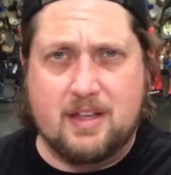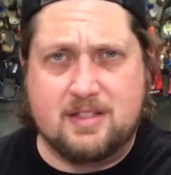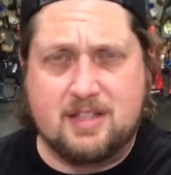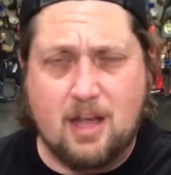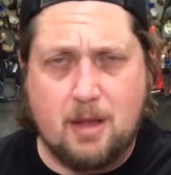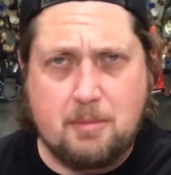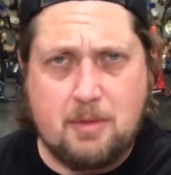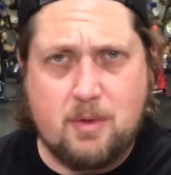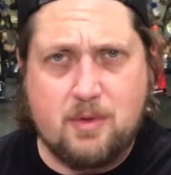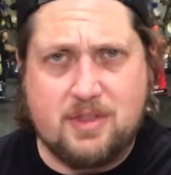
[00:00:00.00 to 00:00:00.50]
Help
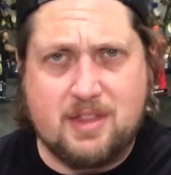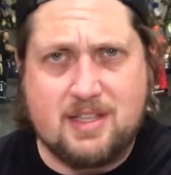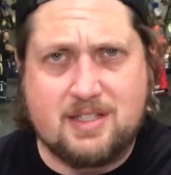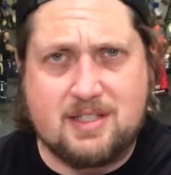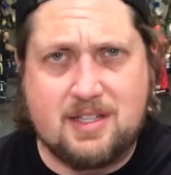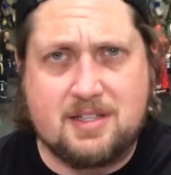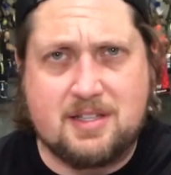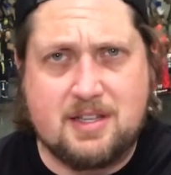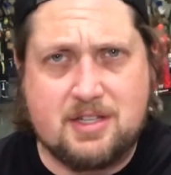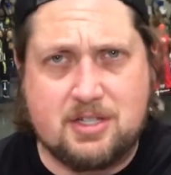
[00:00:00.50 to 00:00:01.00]
me with this
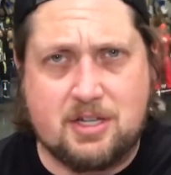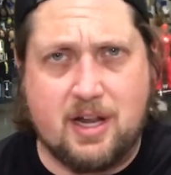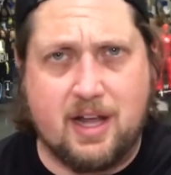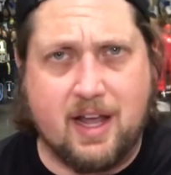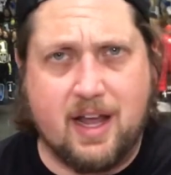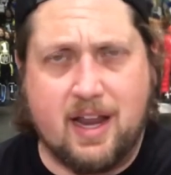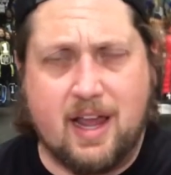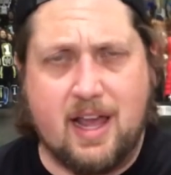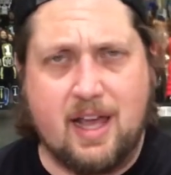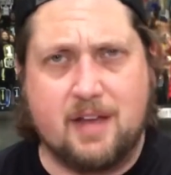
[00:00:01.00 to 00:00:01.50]
decision. I got
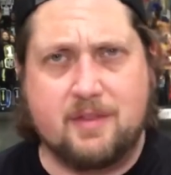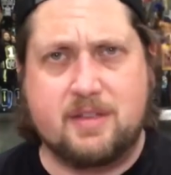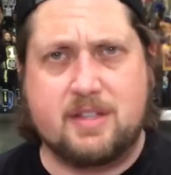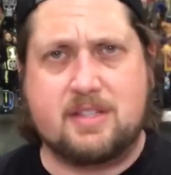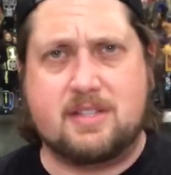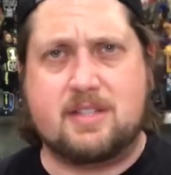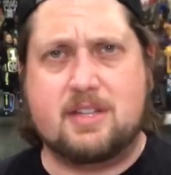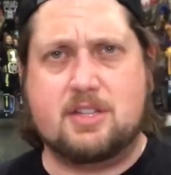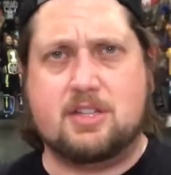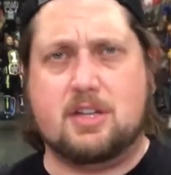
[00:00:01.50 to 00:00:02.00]
a heck of a
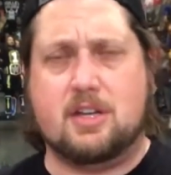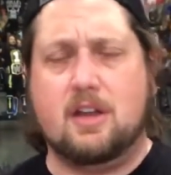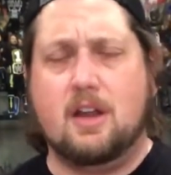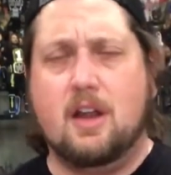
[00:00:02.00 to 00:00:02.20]
decision